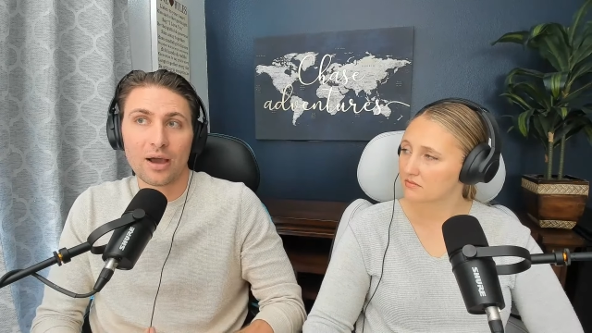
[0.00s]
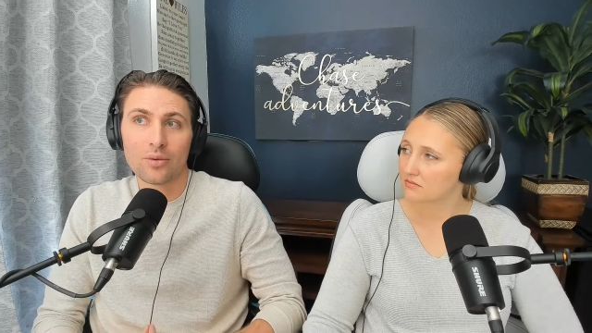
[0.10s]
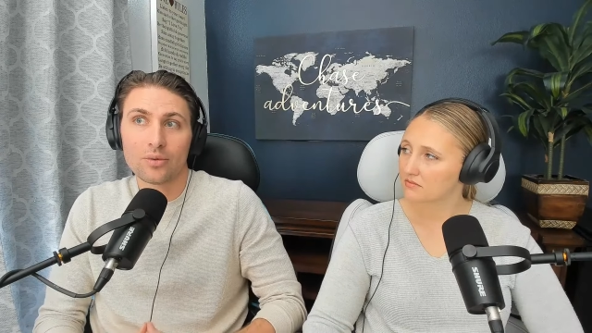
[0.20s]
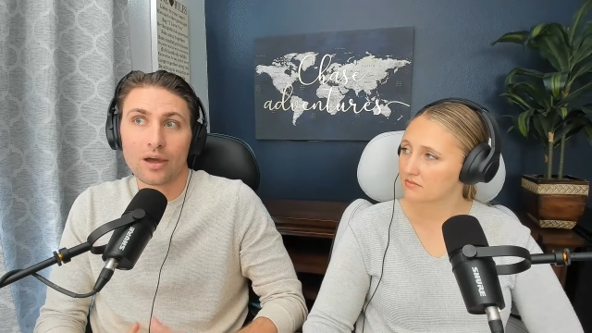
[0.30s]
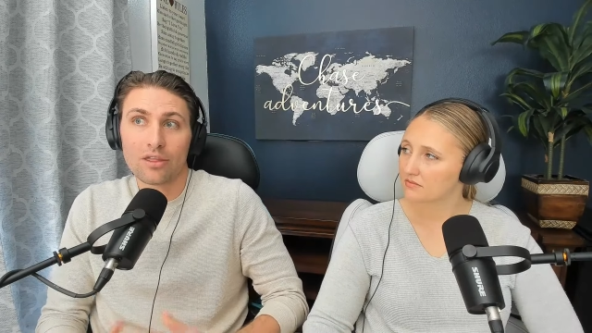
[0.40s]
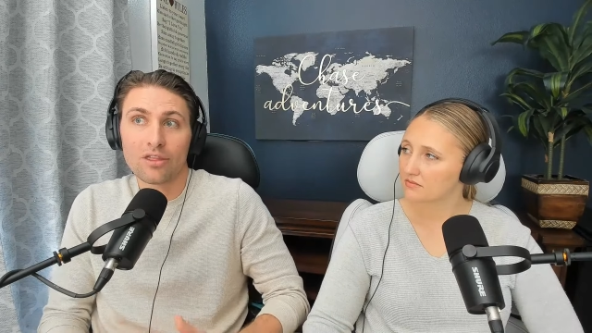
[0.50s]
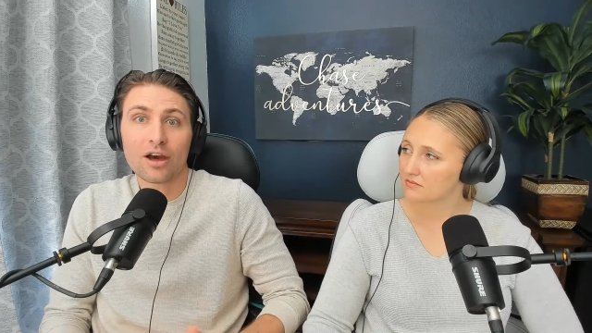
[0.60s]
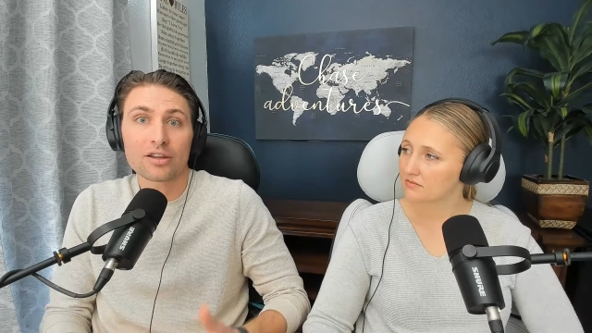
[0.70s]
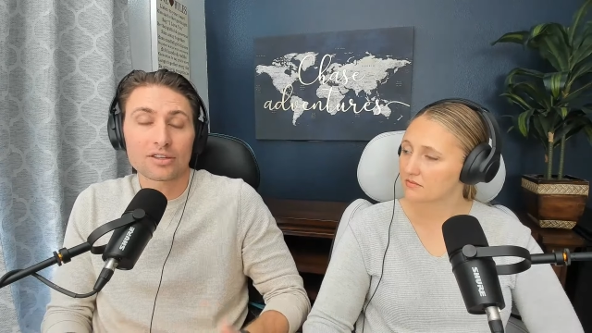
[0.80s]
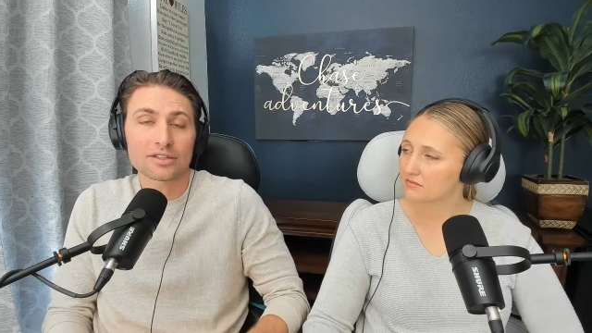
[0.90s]
Speaker 1: I I
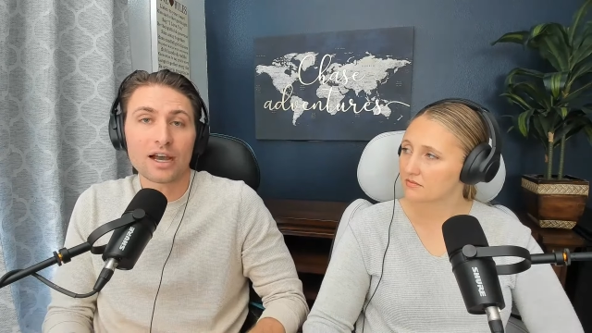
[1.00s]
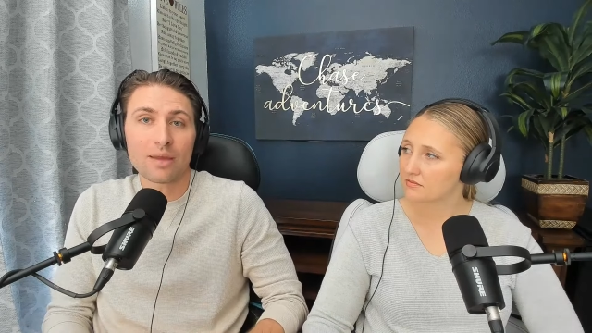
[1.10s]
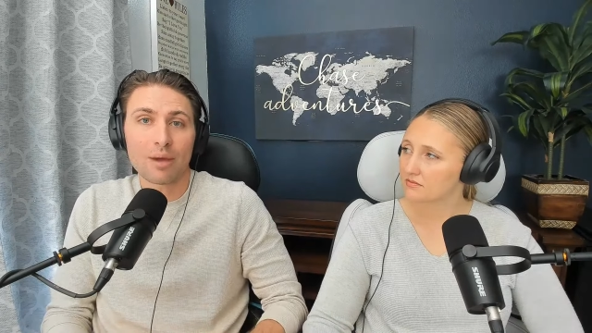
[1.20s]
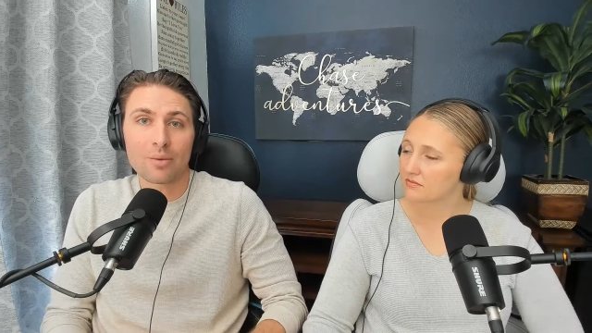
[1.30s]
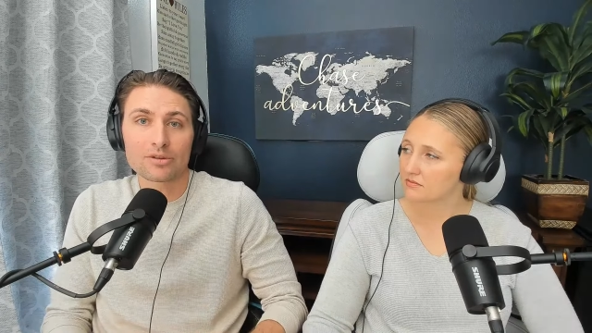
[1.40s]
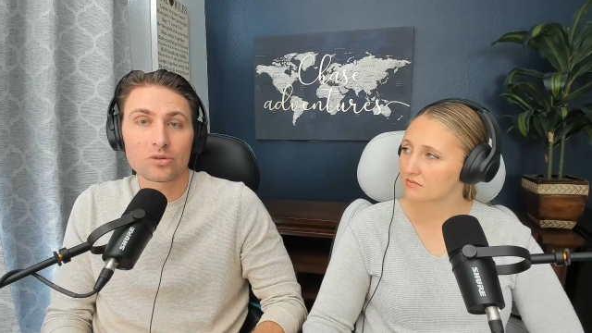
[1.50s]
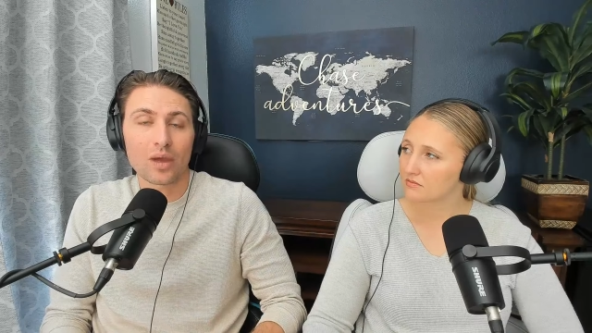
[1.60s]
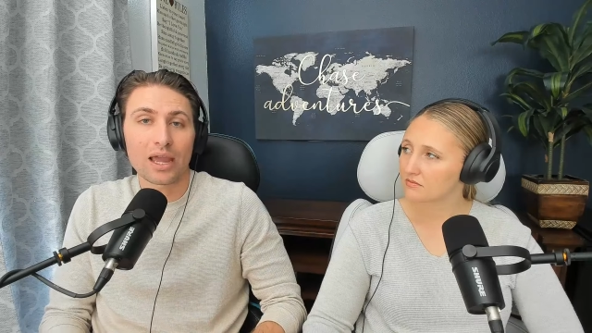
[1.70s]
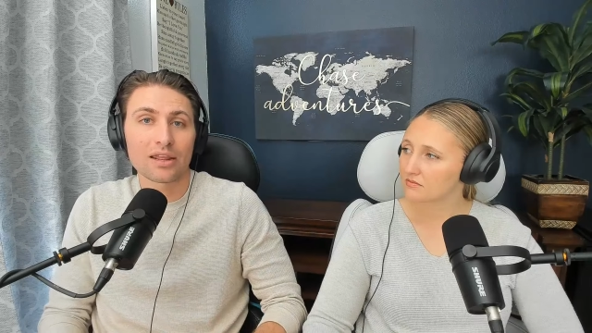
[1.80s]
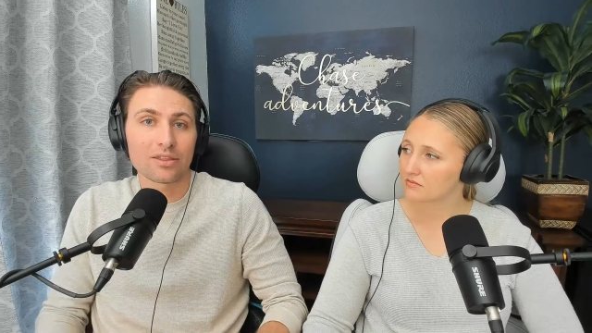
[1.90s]
thought at the time I would do
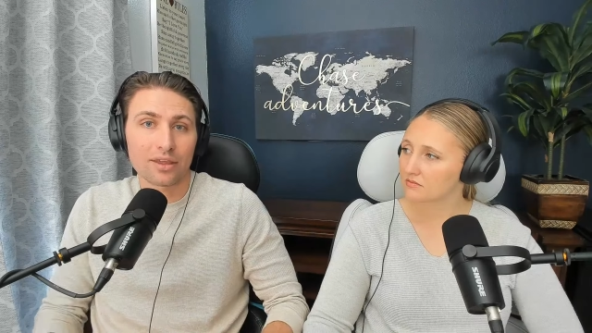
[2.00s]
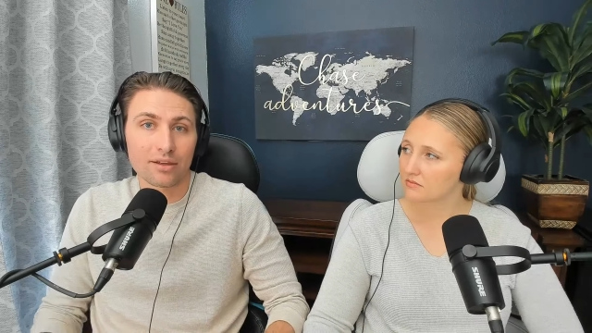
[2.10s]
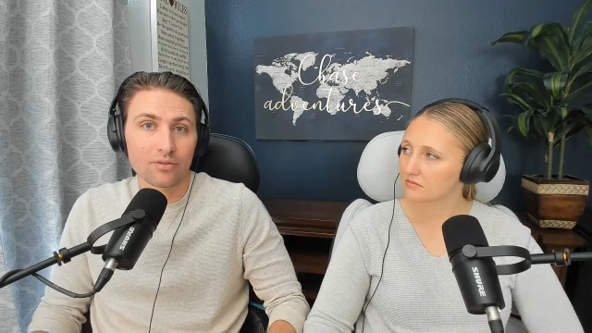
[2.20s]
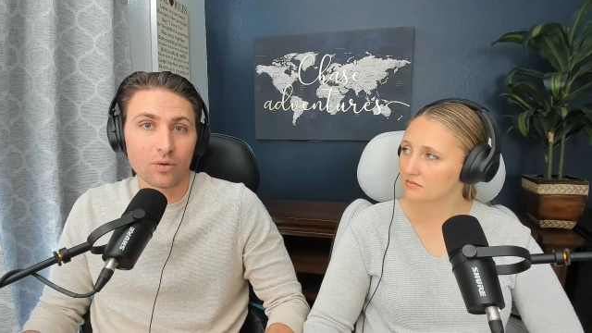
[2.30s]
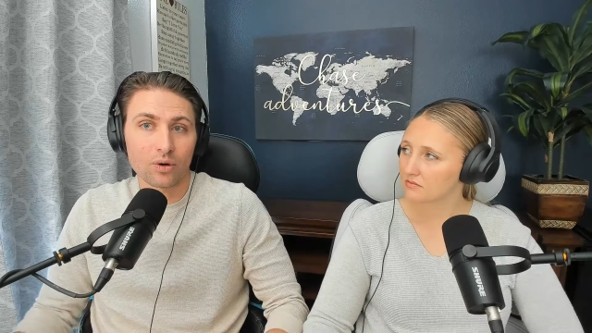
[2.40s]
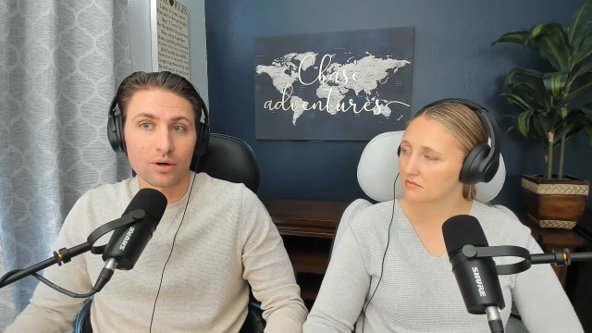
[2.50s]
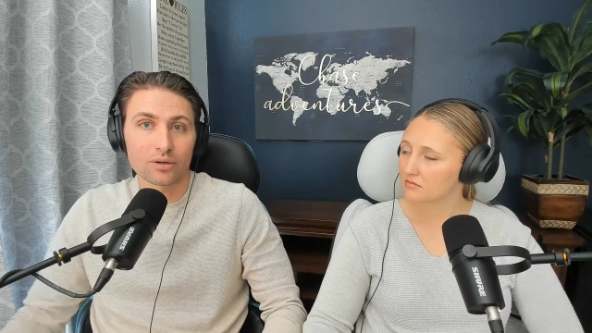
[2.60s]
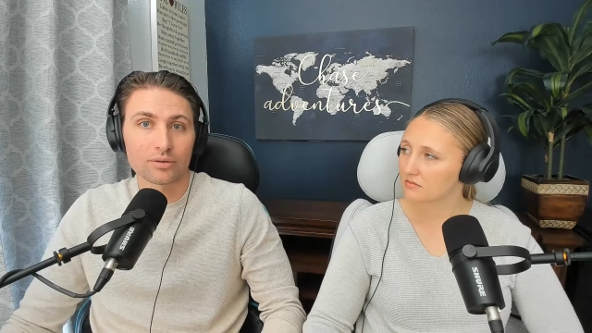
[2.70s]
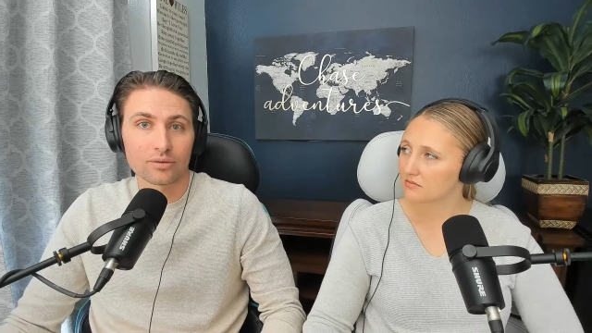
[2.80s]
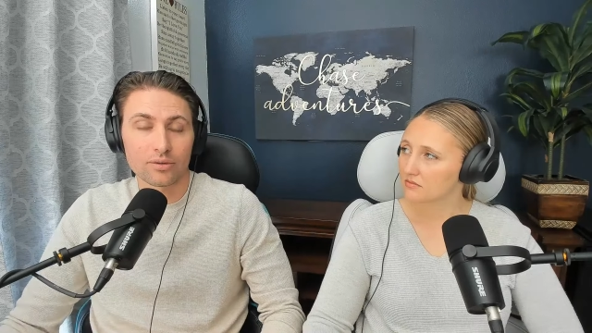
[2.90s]
anything for